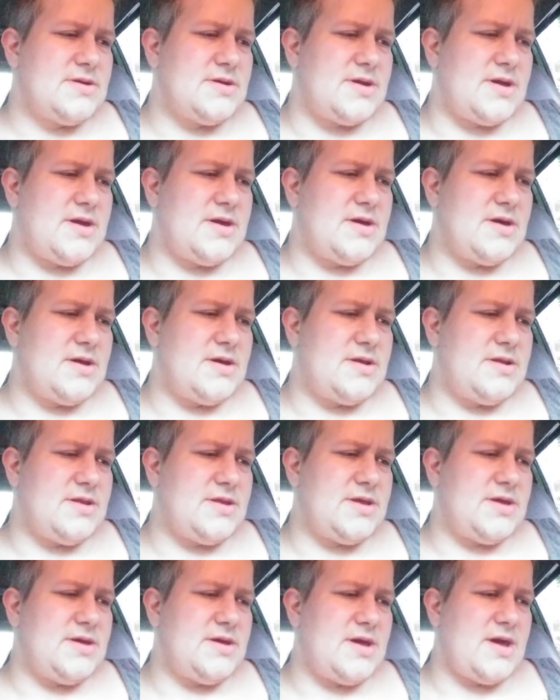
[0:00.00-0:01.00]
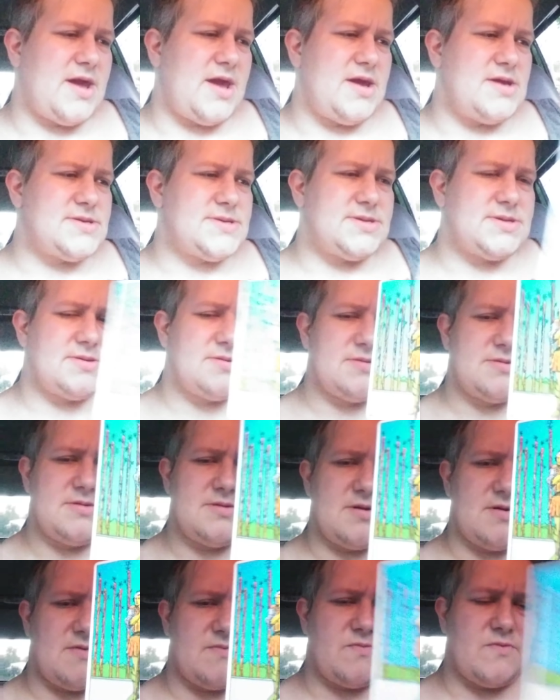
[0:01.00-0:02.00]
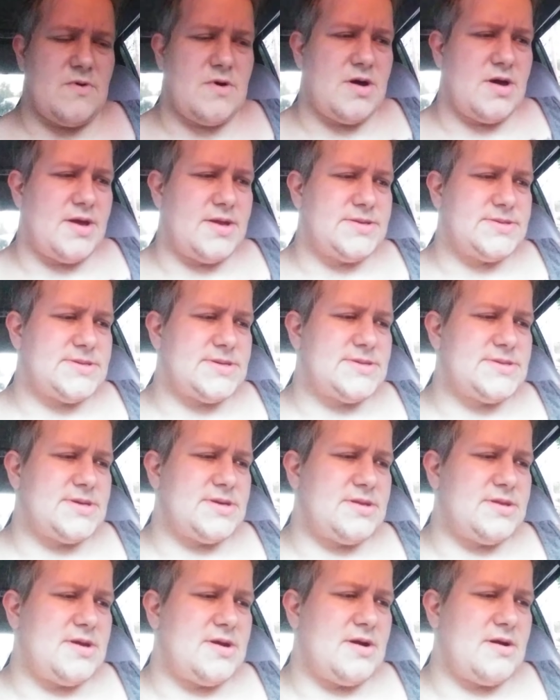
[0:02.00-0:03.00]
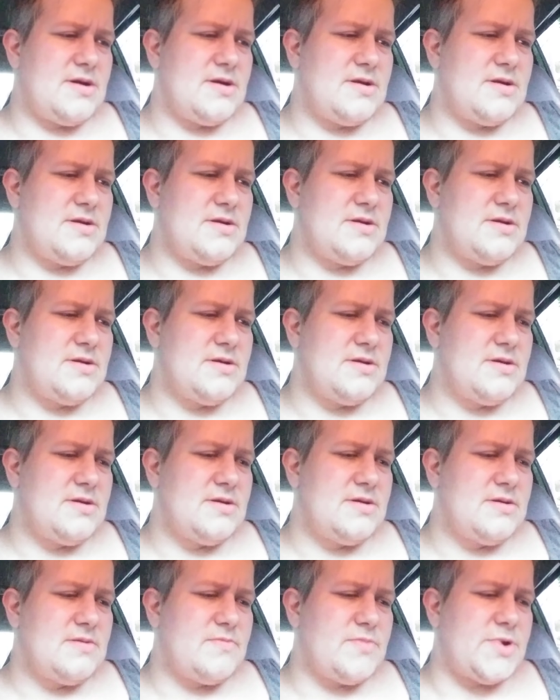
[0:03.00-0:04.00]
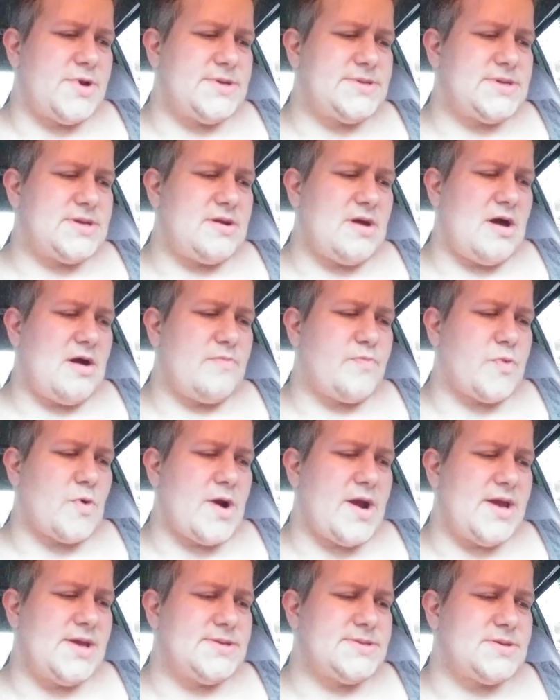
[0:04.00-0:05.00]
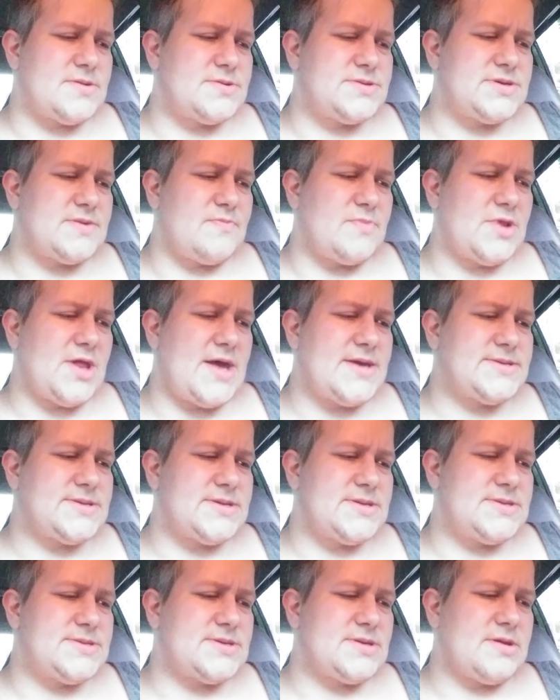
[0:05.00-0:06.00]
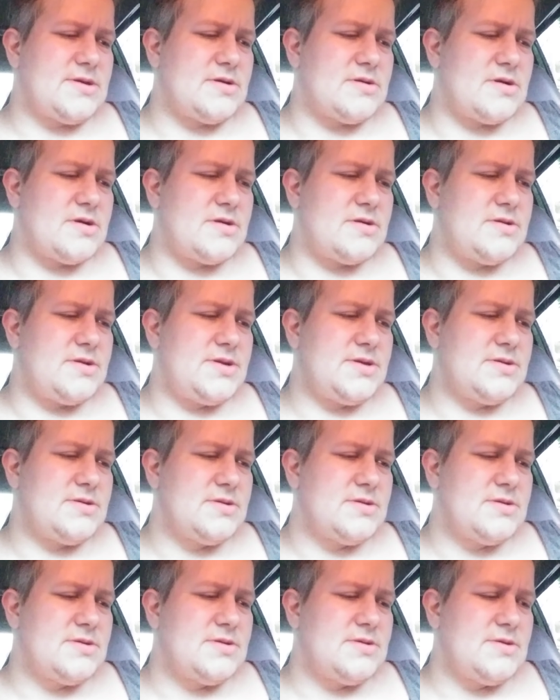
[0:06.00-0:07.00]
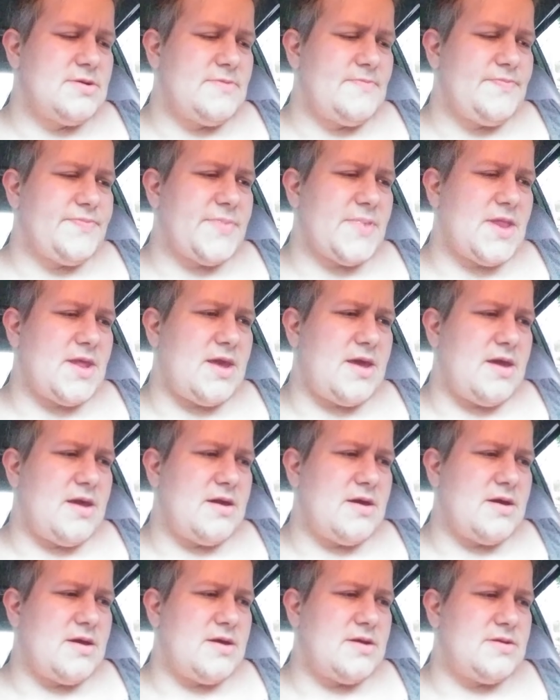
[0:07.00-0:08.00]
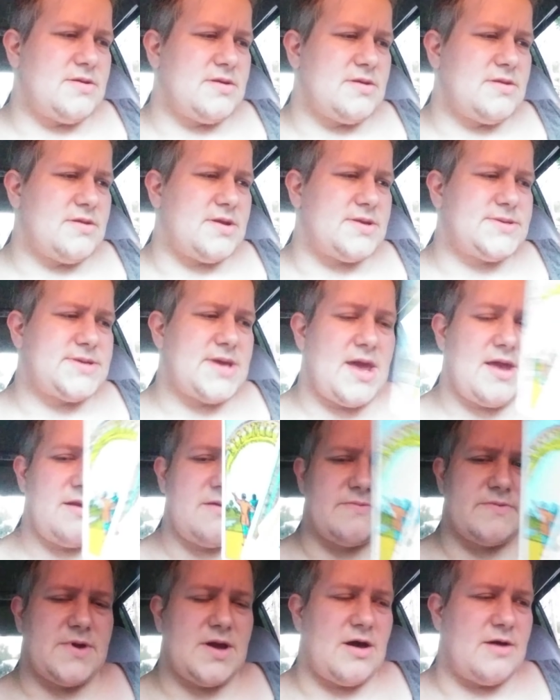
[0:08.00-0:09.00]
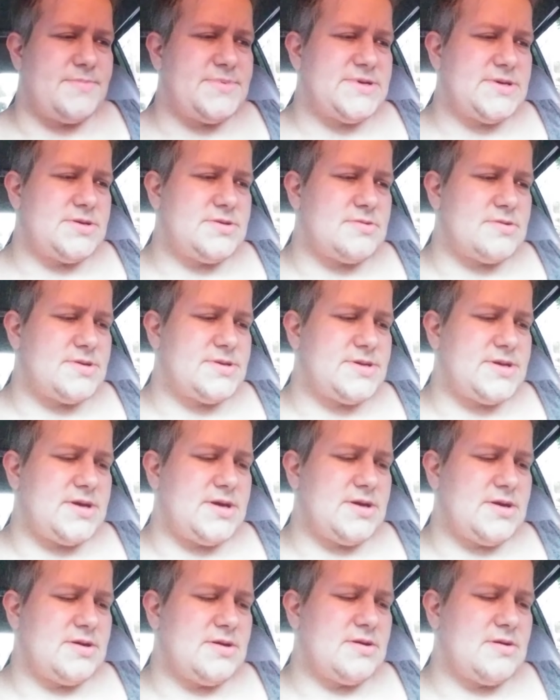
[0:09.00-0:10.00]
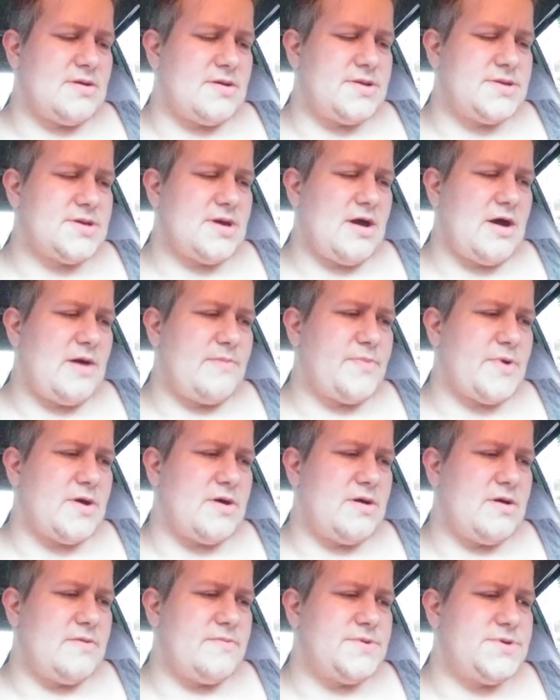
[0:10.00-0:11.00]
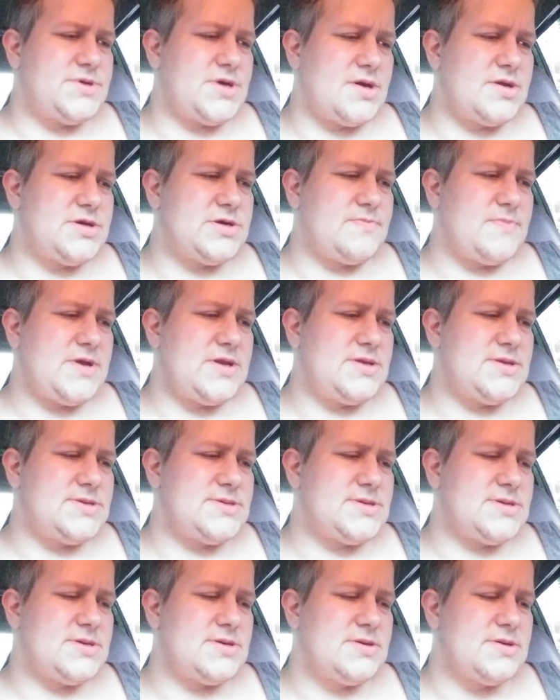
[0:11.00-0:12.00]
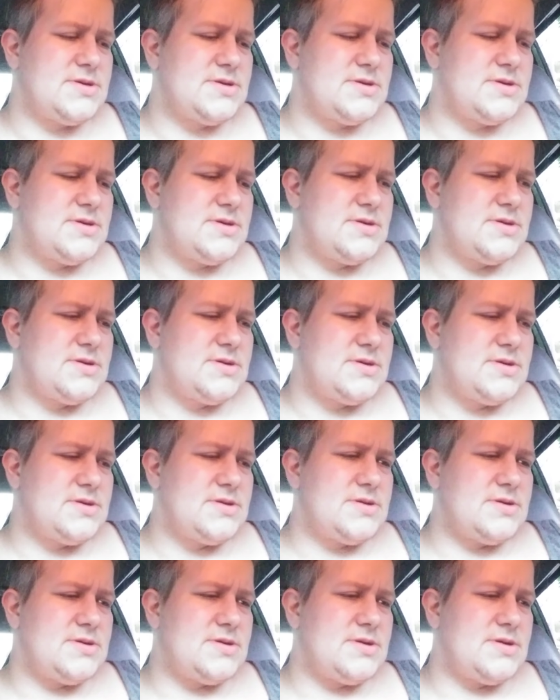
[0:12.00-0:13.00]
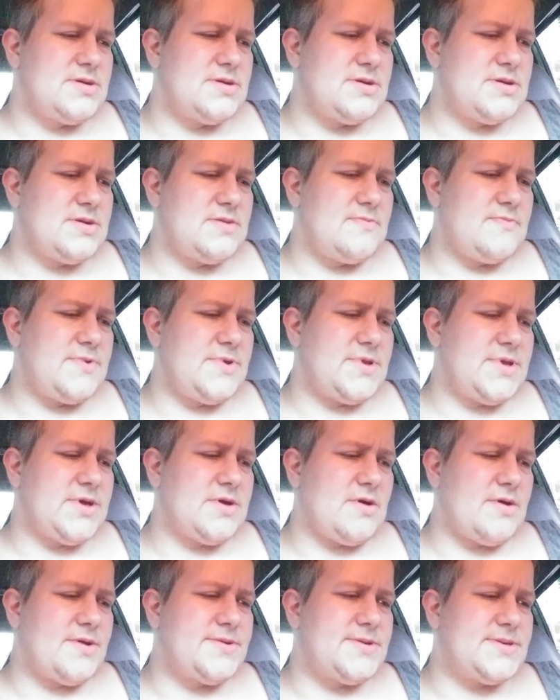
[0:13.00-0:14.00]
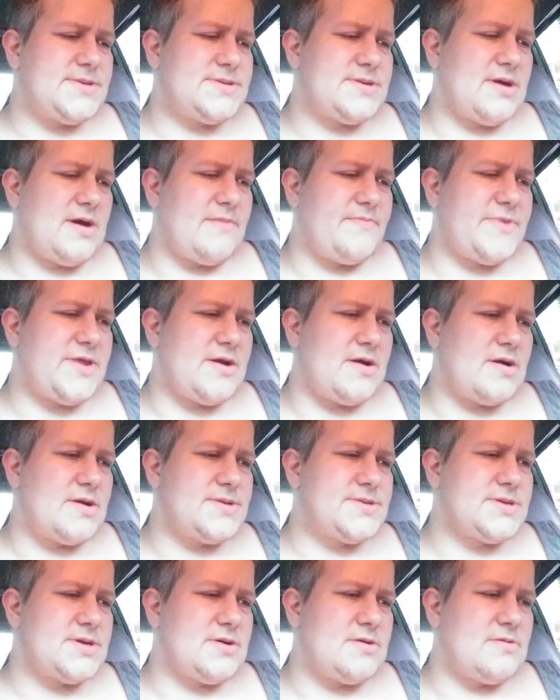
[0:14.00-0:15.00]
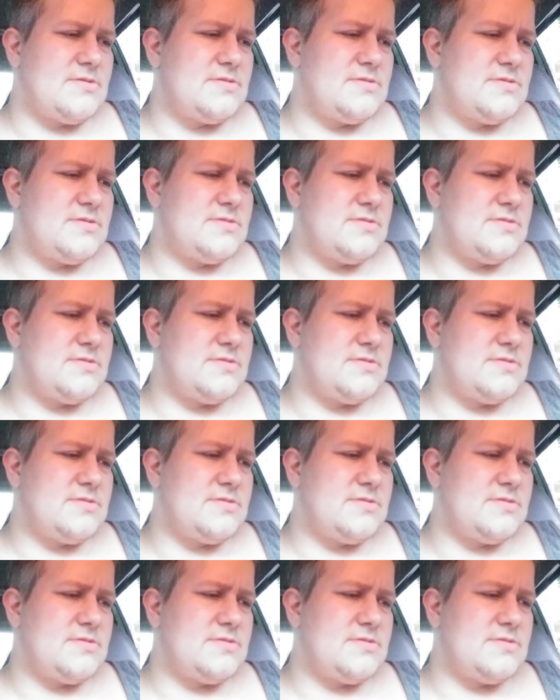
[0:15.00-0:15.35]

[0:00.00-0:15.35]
and the Eight of Wands is in there, but it's an upright, so some lessons learned. And the Ten of Cups, interesting, on top of Judgment. I'm feeling called to stop there, so...